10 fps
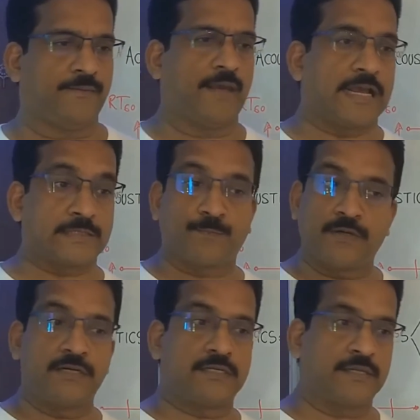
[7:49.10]

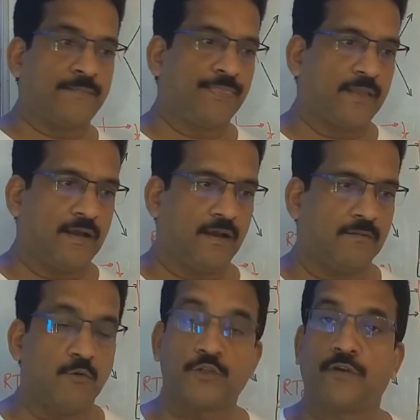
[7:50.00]
experts,
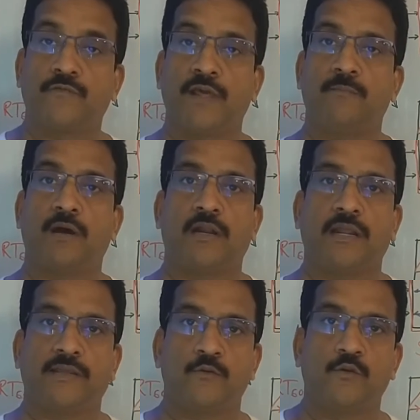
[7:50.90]
most of them are
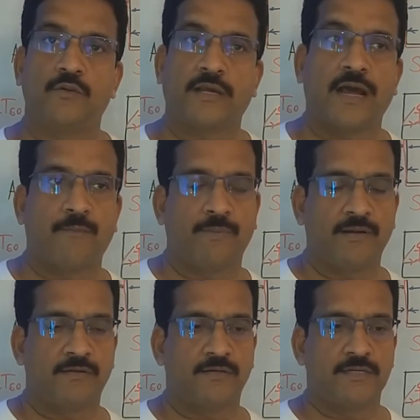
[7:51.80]
like, the
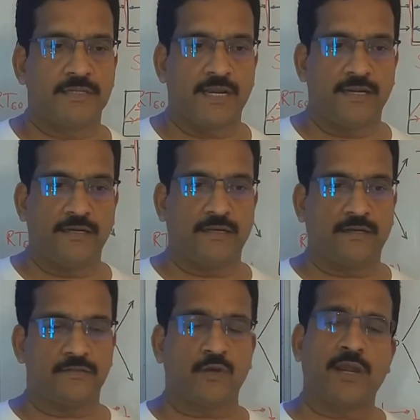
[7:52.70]
carpenters, and
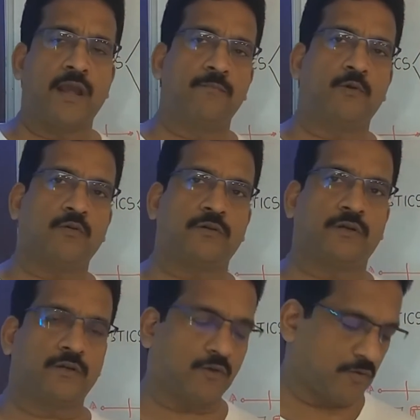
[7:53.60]
so I am not
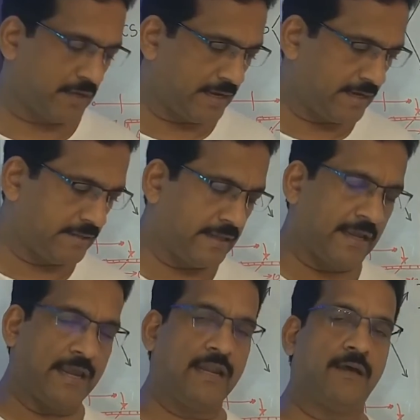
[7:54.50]
talking
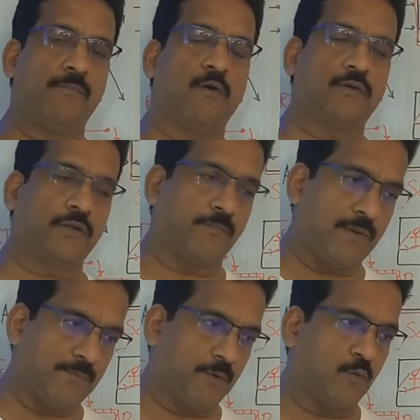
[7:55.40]
anything ill about
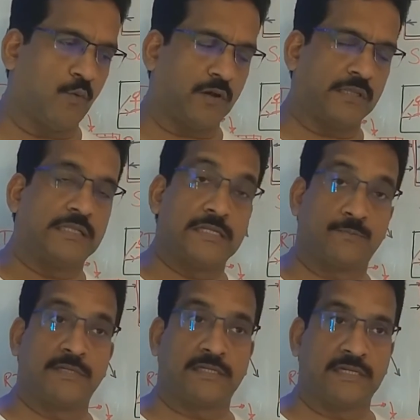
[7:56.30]
people who are in this
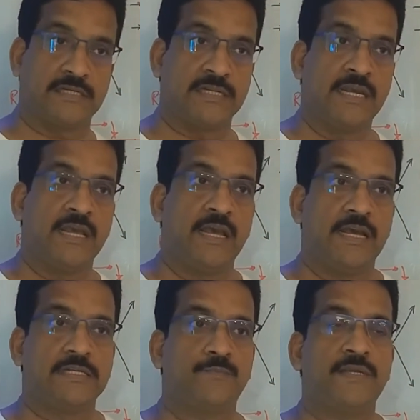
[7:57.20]
business.
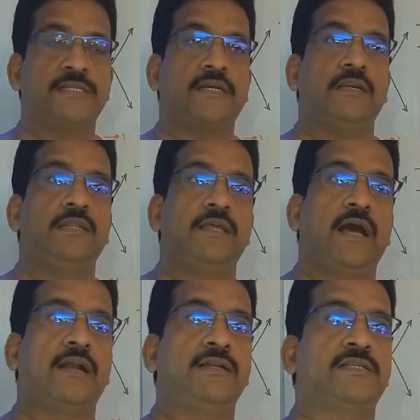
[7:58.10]
It's basically the
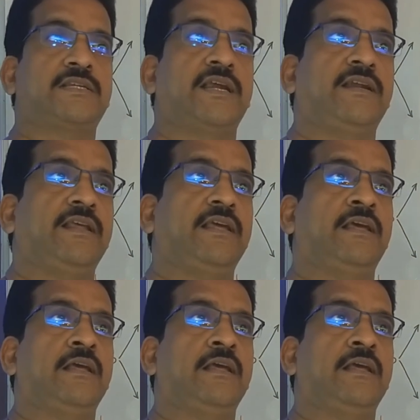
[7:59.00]
understanding